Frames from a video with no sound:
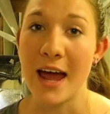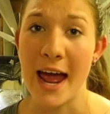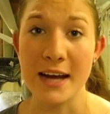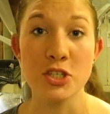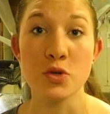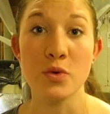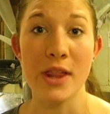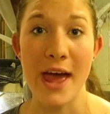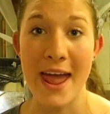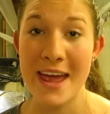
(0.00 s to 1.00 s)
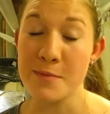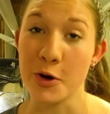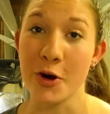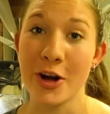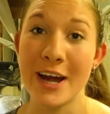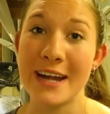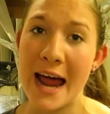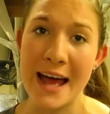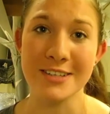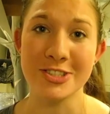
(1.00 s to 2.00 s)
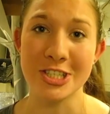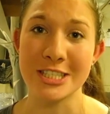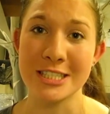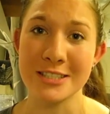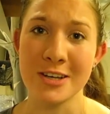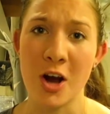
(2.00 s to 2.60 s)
actual hammer and not just